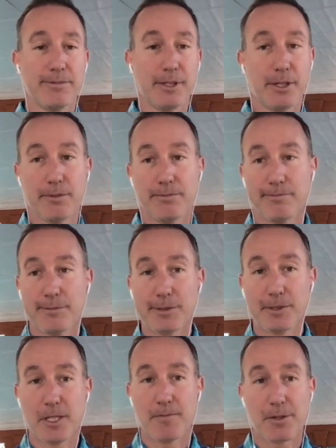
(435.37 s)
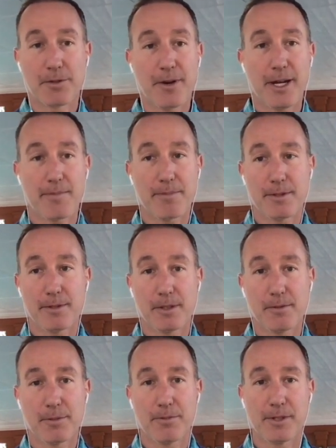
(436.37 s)
you know, we'll see if he's right, but
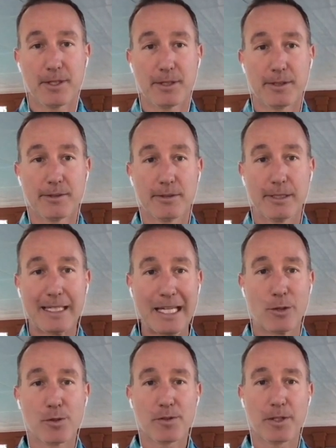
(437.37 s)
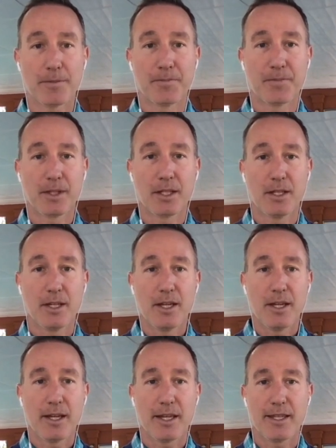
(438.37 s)
it was pretty interesting.
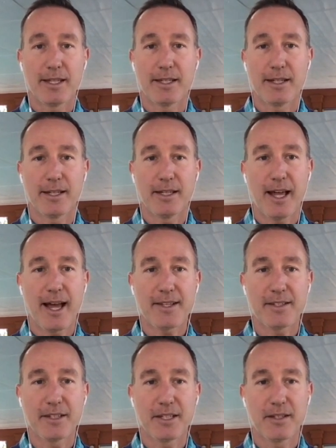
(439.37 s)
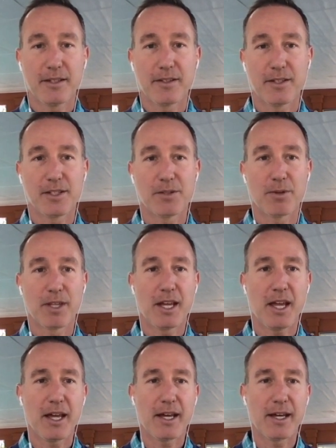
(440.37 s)
And then lastly, this is when they
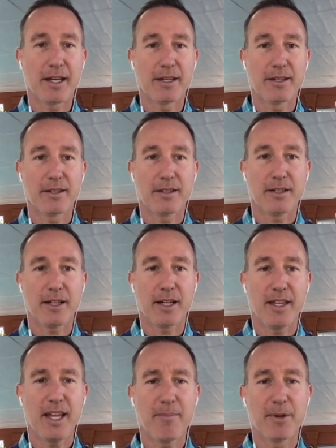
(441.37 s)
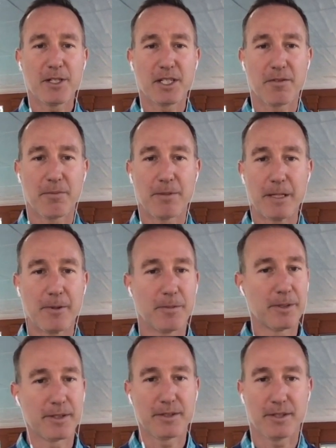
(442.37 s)
had a bunch of different people,
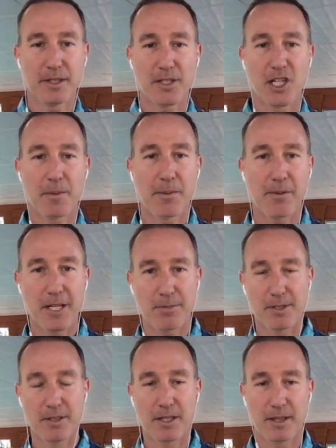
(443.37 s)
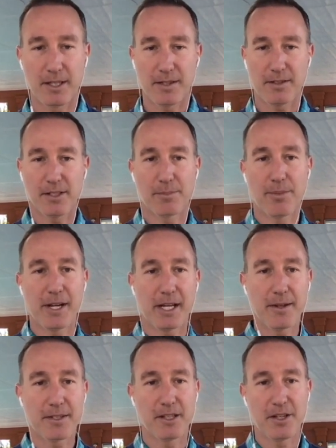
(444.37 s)
but Jeremy Price was leading this
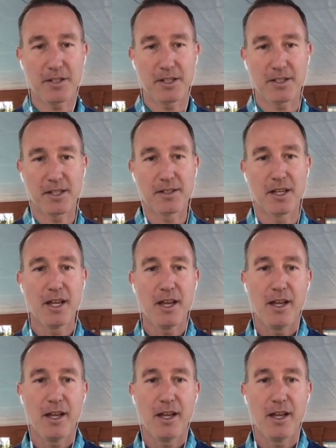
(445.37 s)
breakout session. He says,